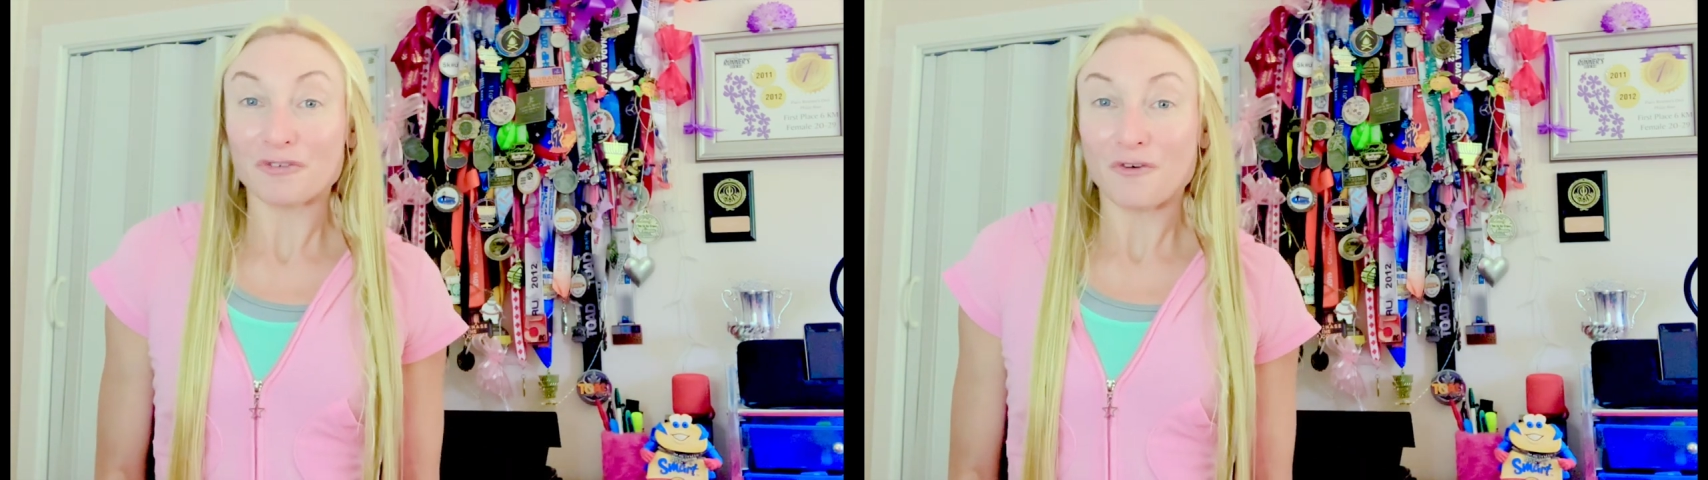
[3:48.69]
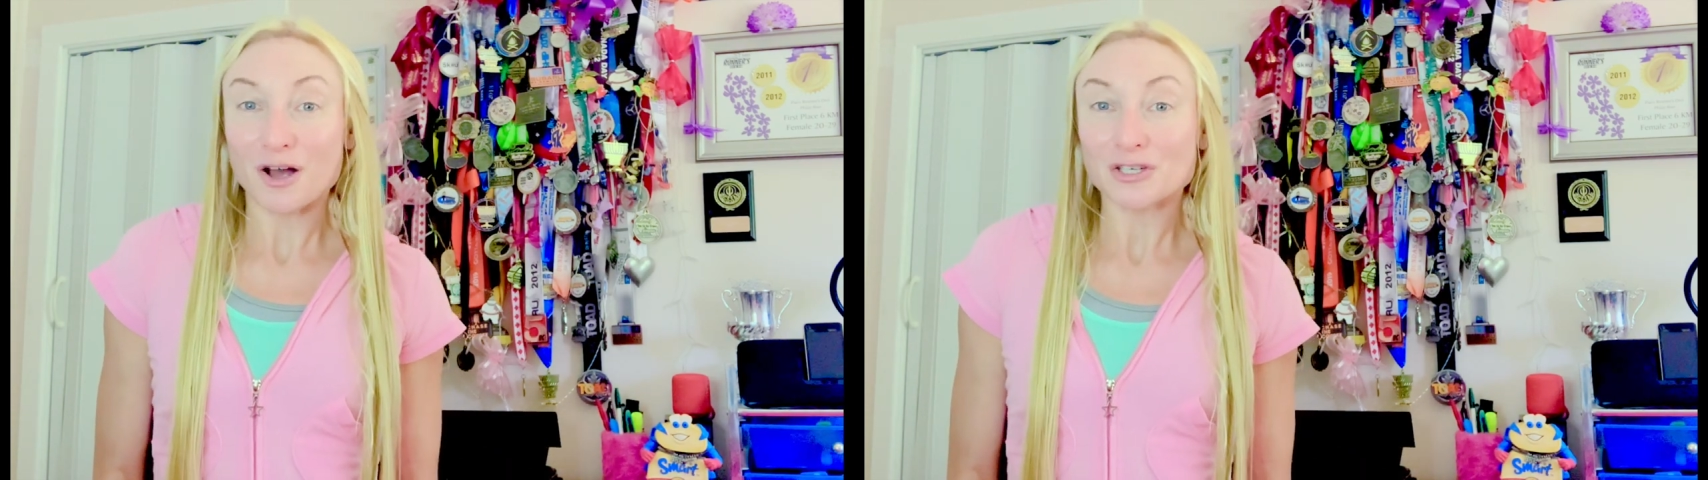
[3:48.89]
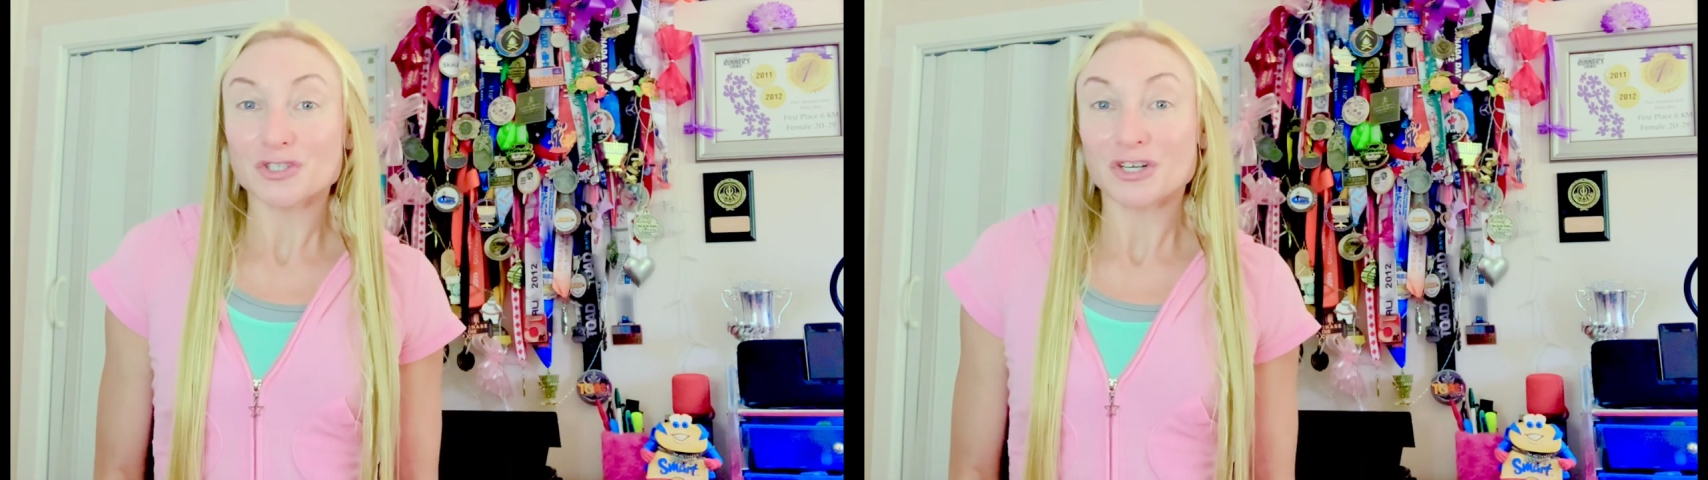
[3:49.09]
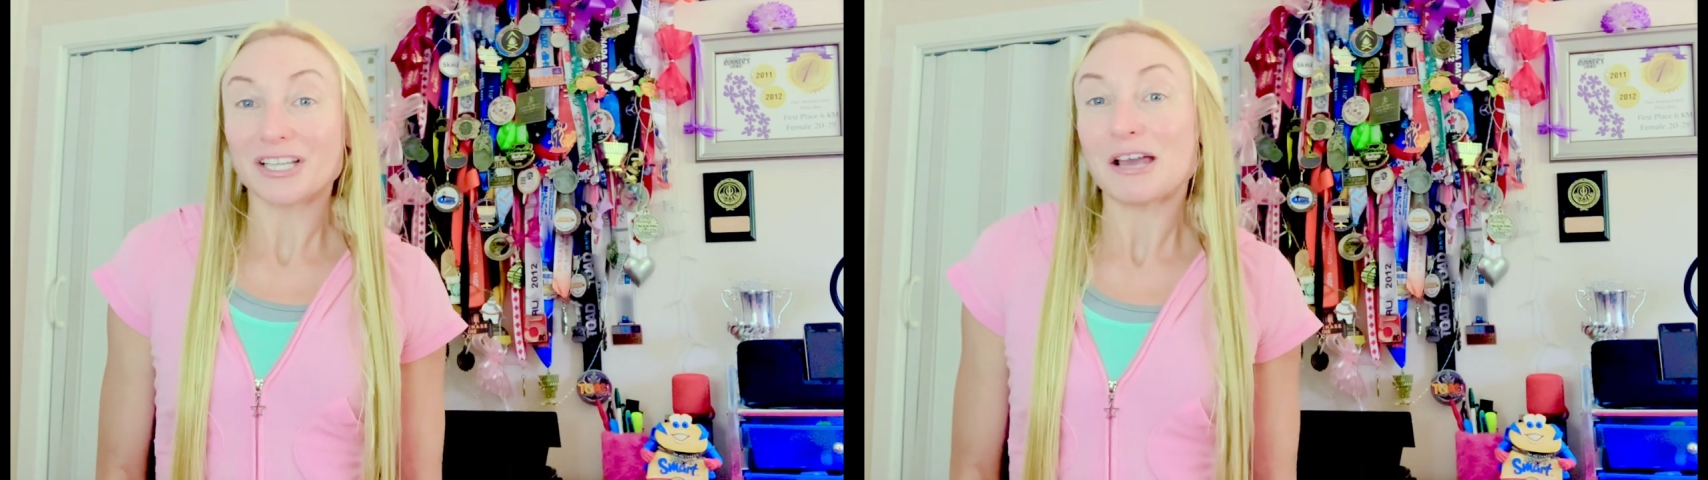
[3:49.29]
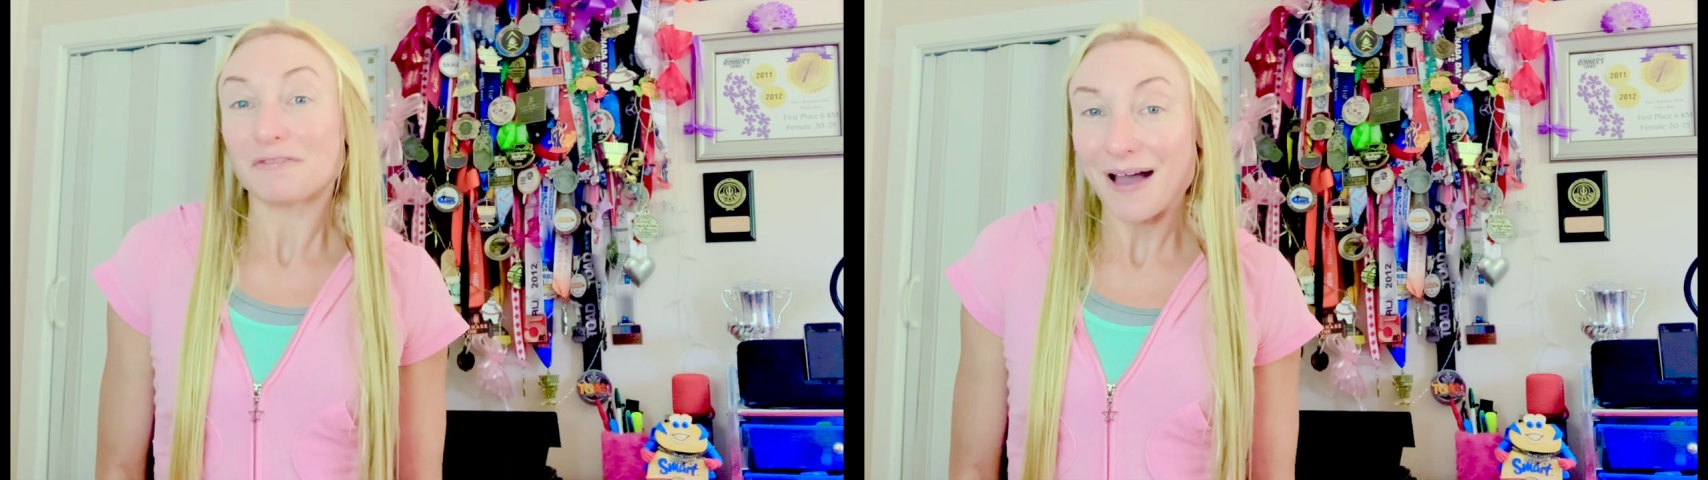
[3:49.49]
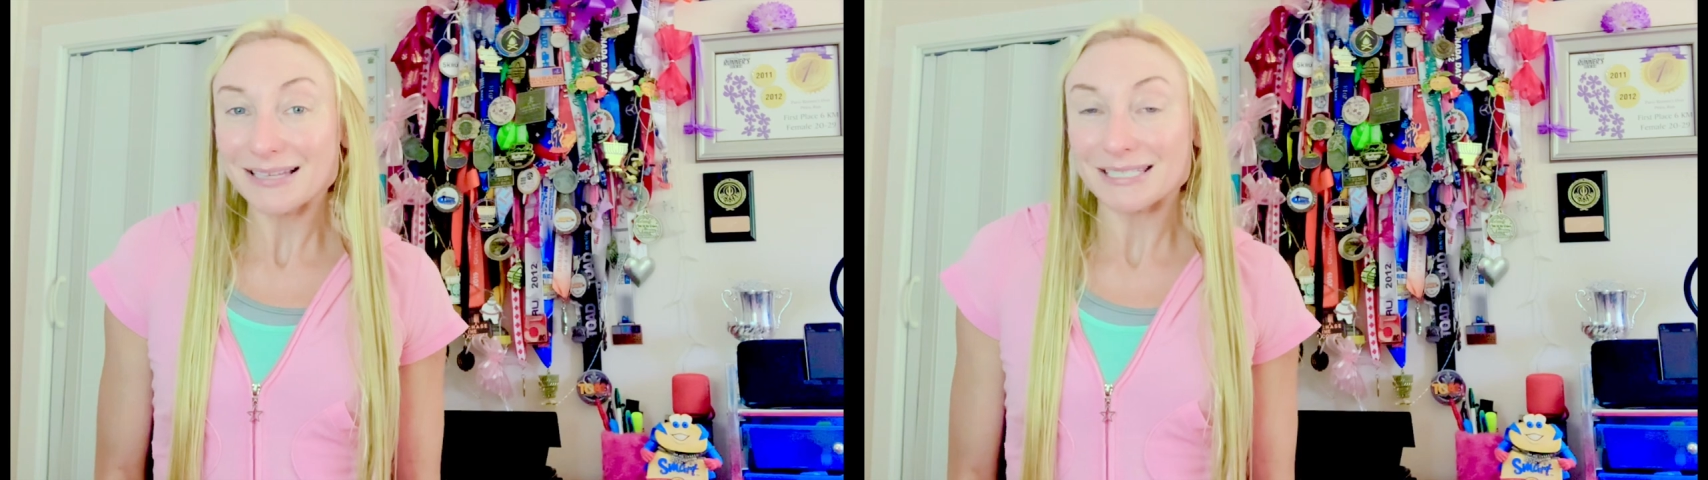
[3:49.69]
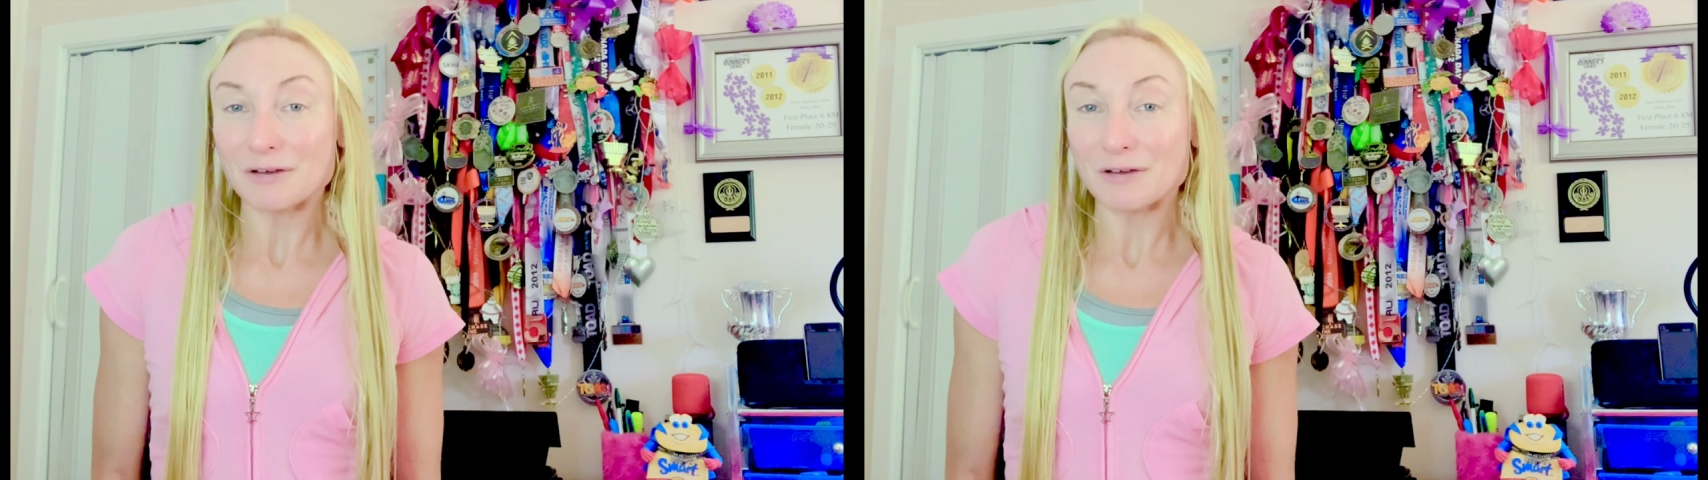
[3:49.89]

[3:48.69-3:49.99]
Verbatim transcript: functionally effective